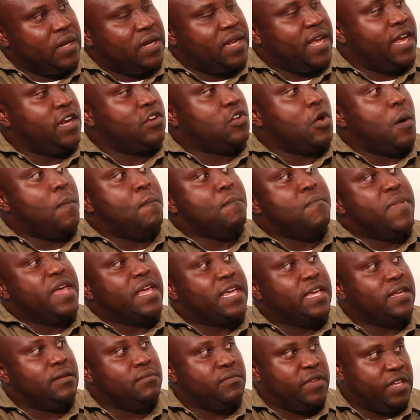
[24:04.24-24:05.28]
They end up
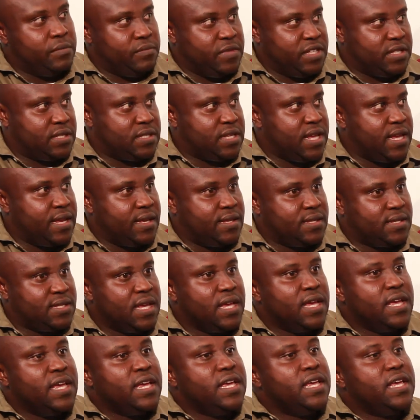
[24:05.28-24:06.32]
making mistakes.
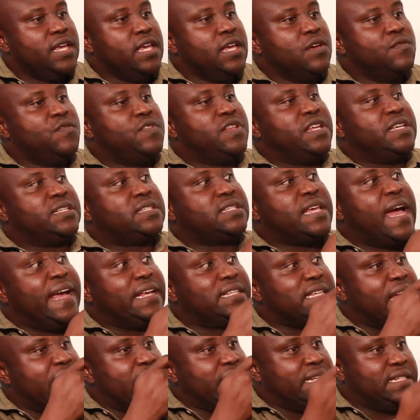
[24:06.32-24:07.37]
If the
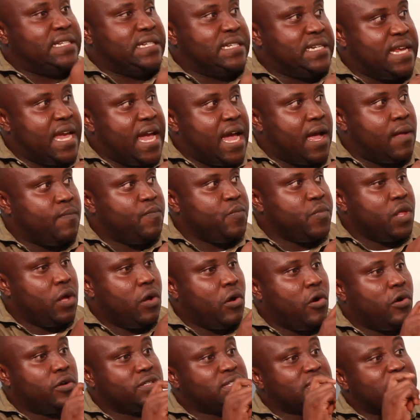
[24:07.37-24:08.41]
site engineer
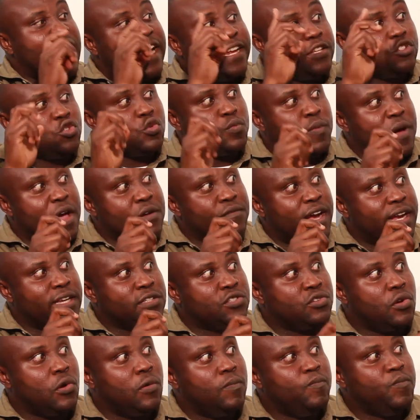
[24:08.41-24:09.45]
or site
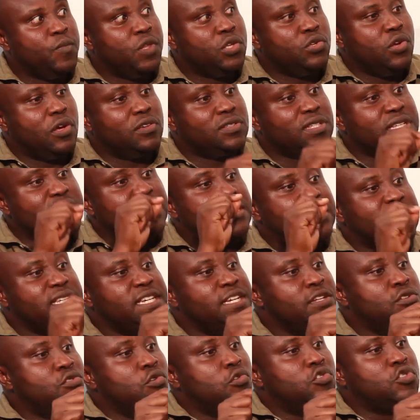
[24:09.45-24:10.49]
supervisor doesn't
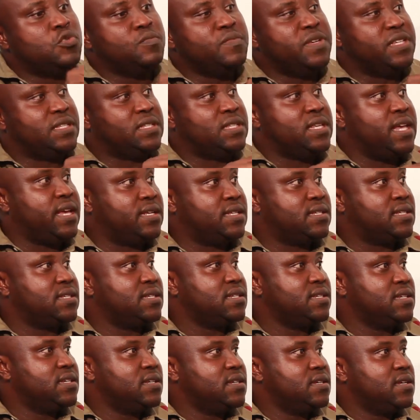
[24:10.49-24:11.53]
see those
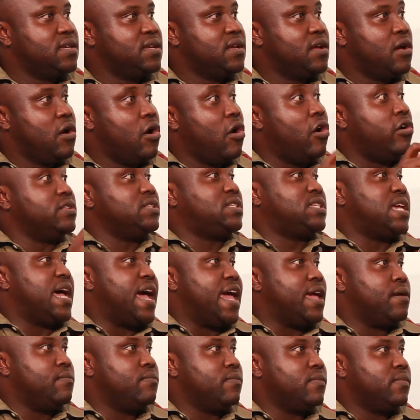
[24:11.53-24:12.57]
mistakes on
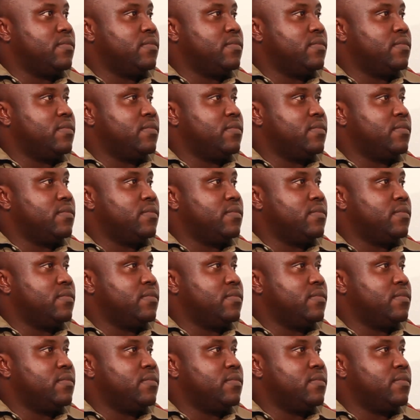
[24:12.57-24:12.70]
time,